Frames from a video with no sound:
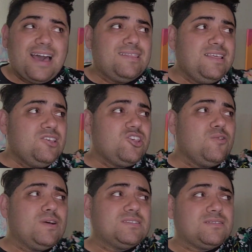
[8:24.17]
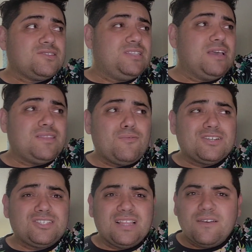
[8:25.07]
at least she was, they
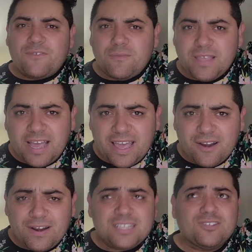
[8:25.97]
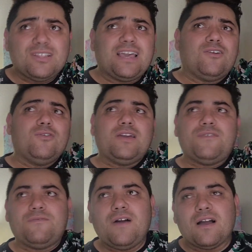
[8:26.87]
were stealing from the IRS, so like who
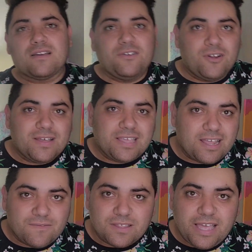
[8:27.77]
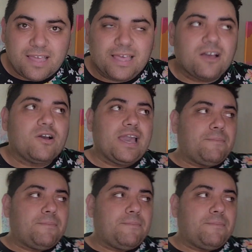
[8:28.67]
give a fuck, you know, at the end of the day, like, okay,